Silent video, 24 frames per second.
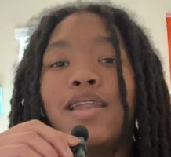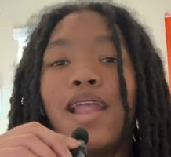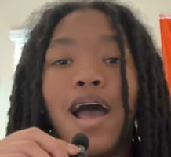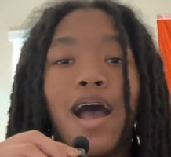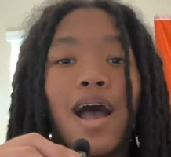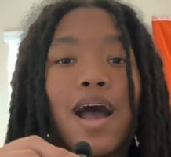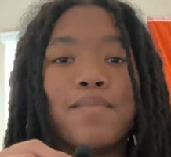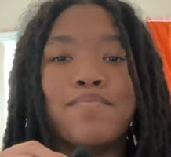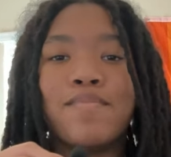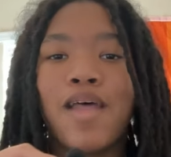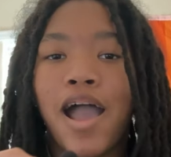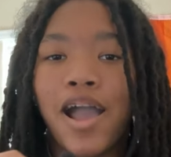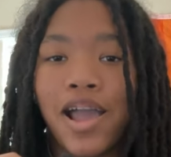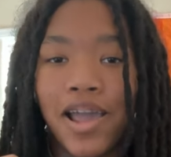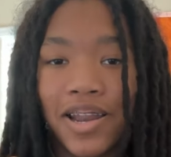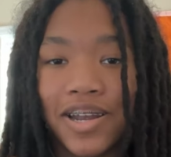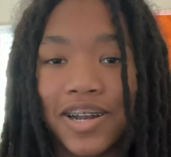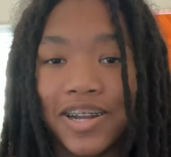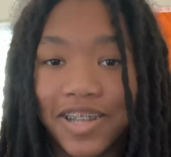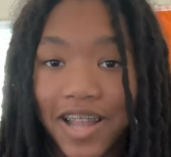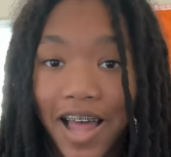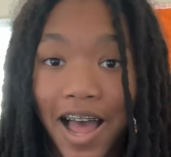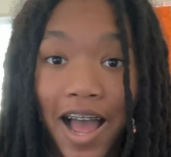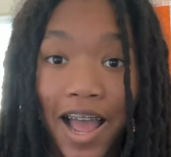Now, I'm not
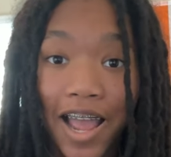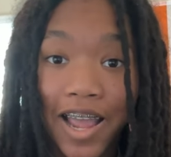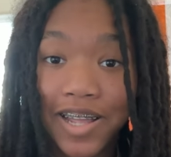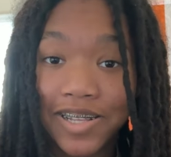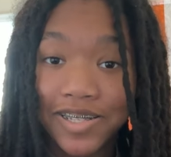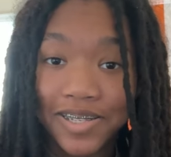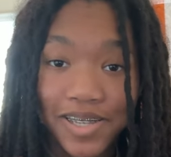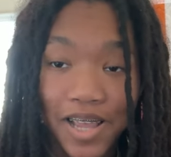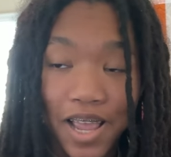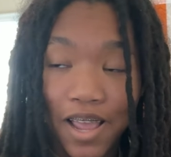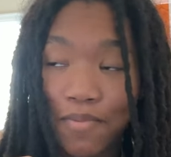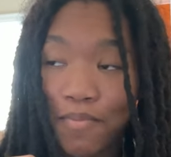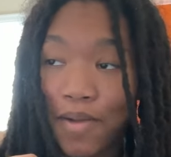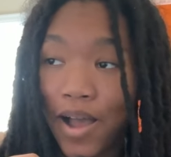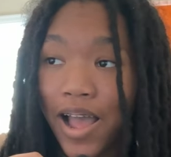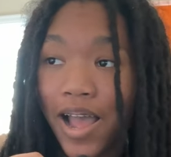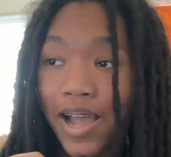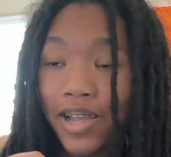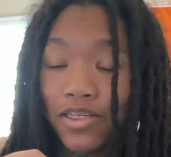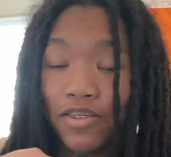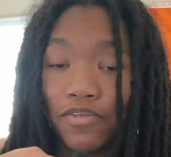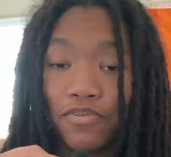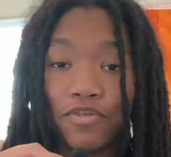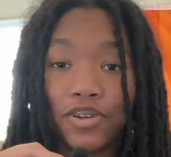gonna lie and say my
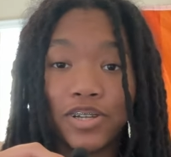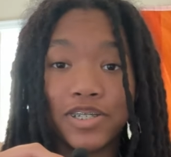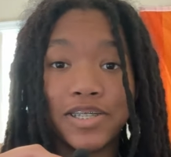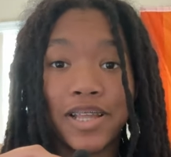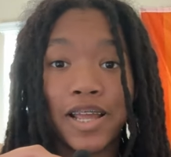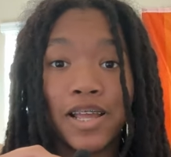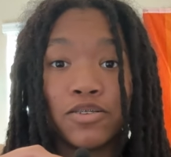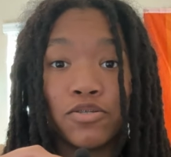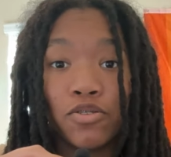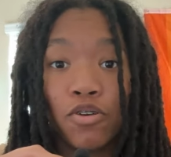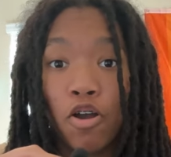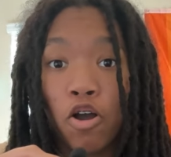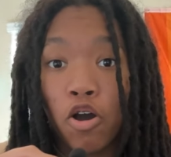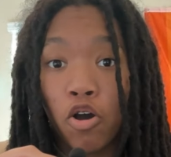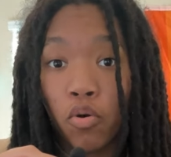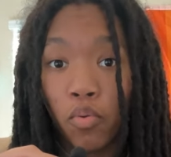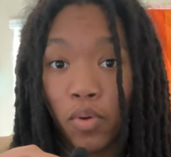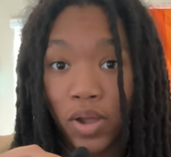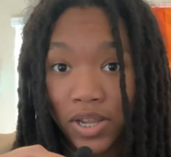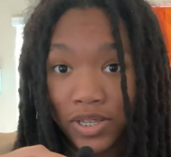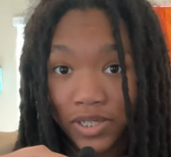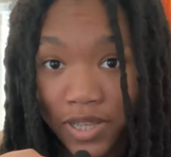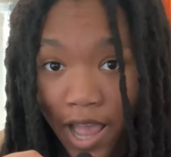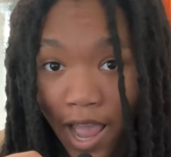active rest days are
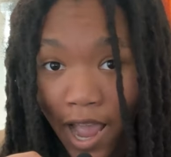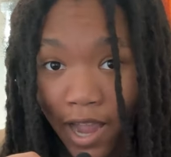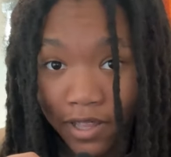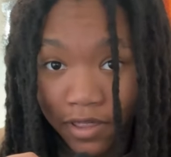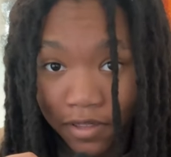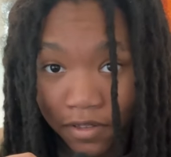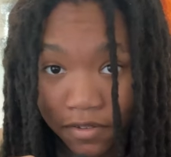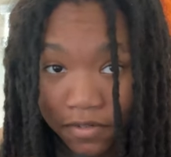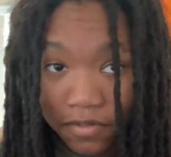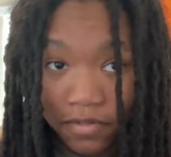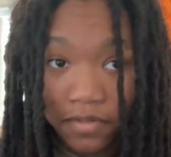always active.